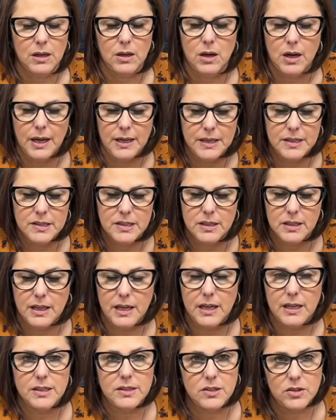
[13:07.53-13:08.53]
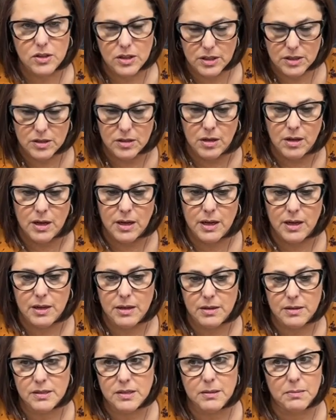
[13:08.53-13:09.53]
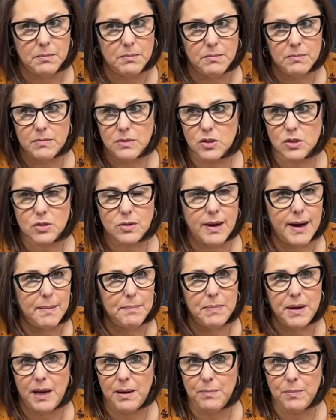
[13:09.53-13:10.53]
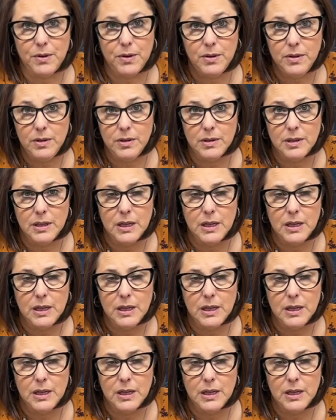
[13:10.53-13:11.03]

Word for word: honestly, is just on some scrap paper